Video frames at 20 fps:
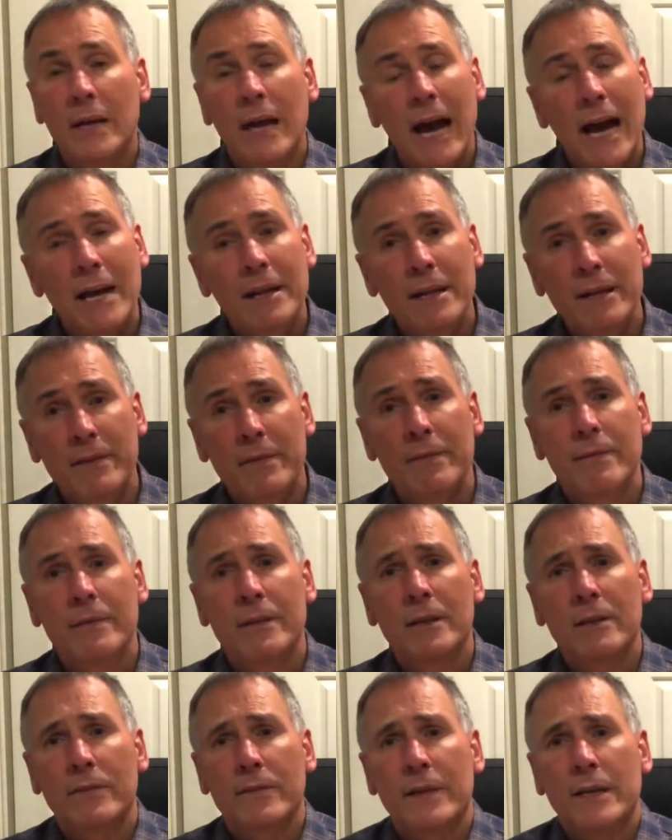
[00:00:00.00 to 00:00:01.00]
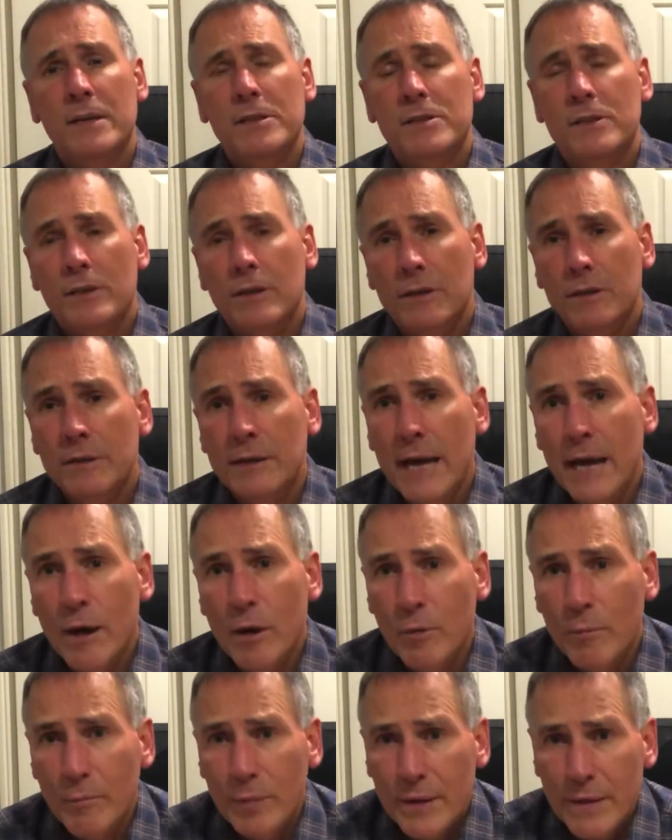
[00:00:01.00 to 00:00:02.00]
And little things that can
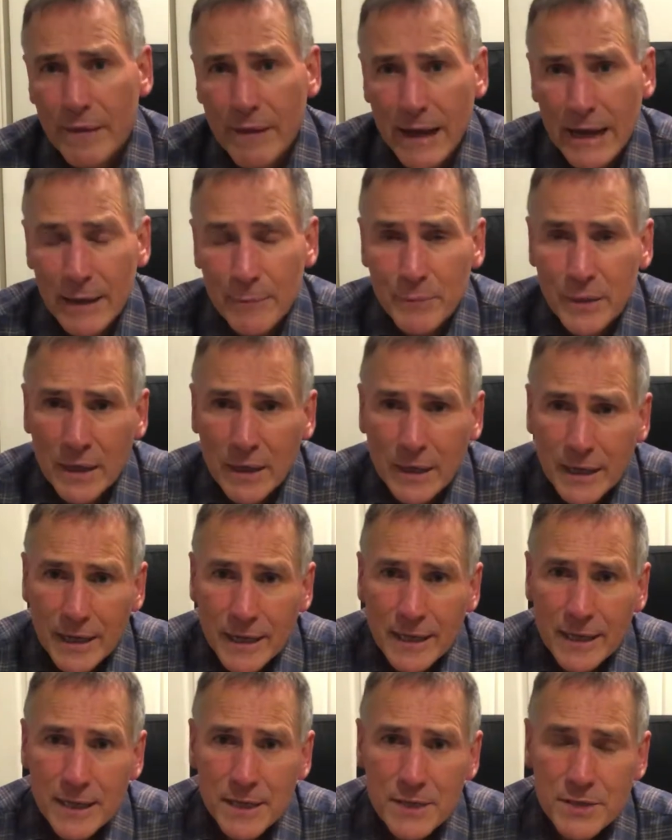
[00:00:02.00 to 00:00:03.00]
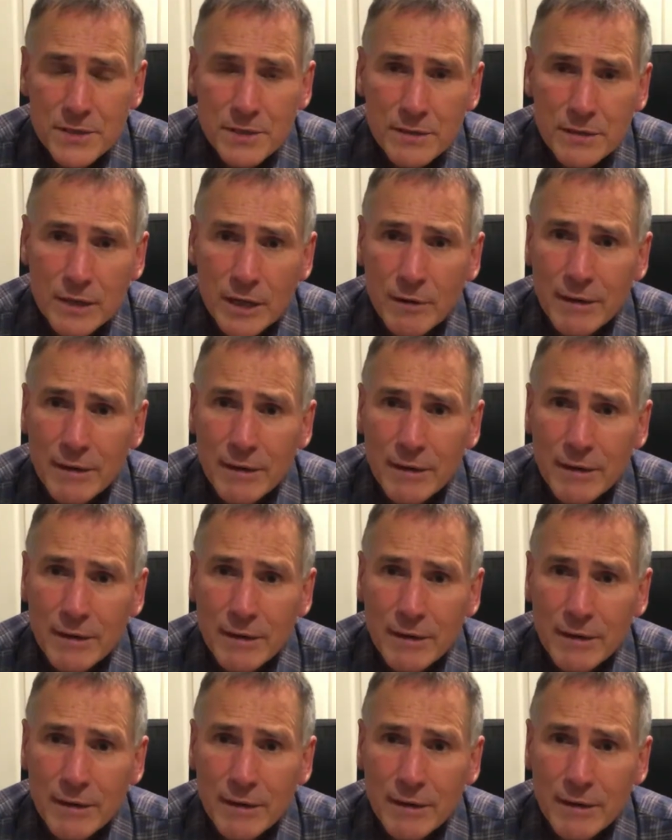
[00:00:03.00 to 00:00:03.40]
help with that is,